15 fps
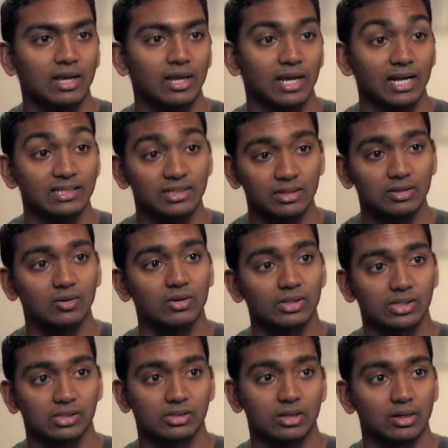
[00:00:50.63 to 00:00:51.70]
And I did
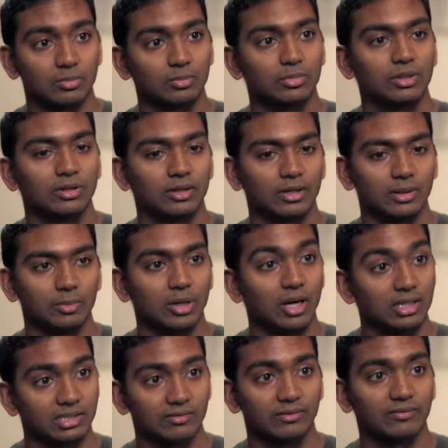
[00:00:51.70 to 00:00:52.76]
notice some
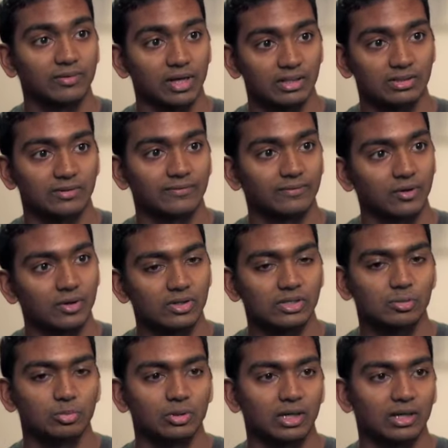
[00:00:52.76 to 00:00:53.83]
positive effects at
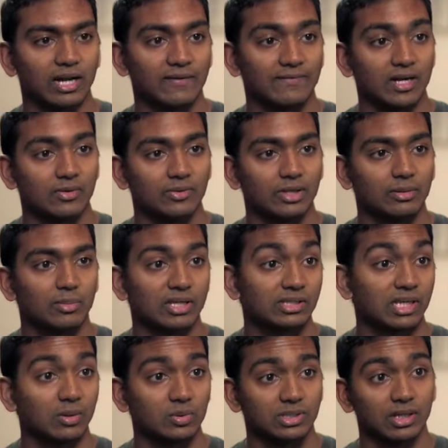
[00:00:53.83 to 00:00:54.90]
first, but I found that my
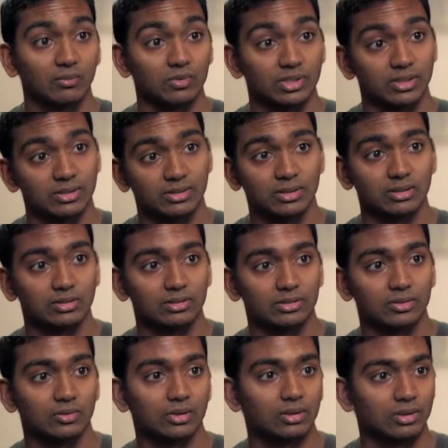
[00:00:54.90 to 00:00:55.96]
skin was getting resistant
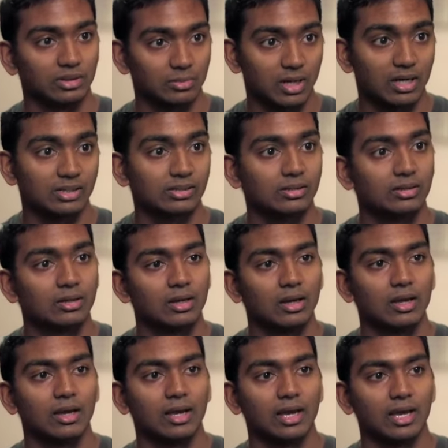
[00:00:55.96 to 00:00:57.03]
to the clindamycin,
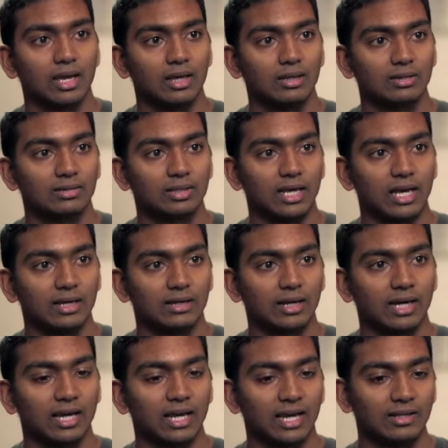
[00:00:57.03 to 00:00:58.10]
and that
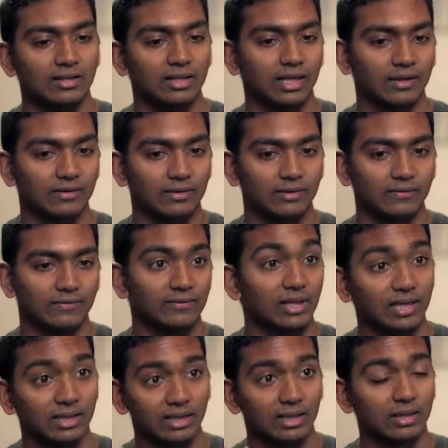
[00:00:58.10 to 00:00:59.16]
I had
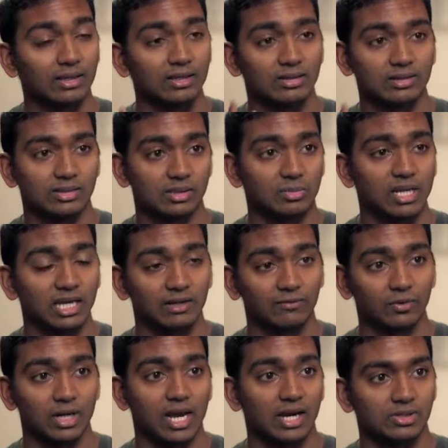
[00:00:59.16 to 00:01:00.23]
flaking and some negative
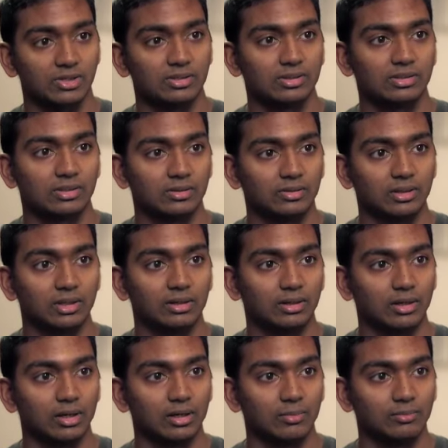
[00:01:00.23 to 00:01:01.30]
reactions to the
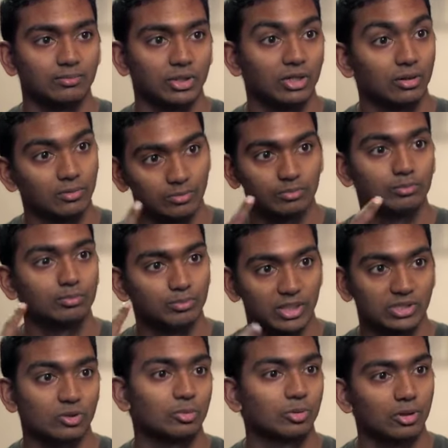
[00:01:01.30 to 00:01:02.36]

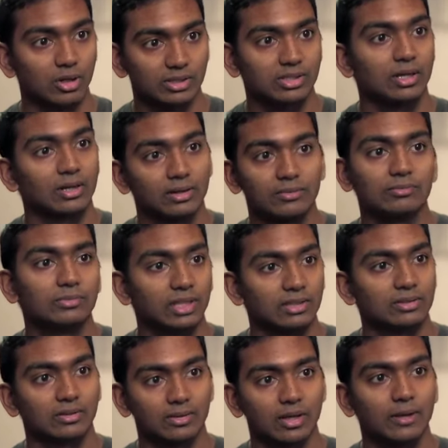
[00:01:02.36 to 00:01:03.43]
benzoyl peroxide and things
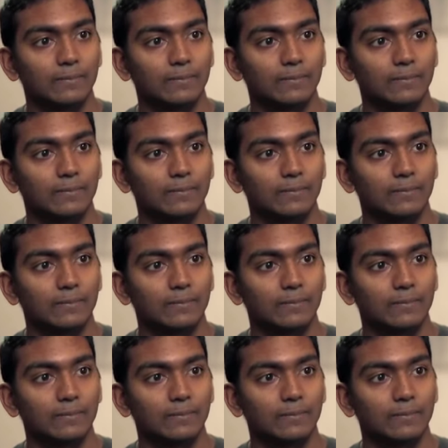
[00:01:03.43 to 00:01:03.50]
like that.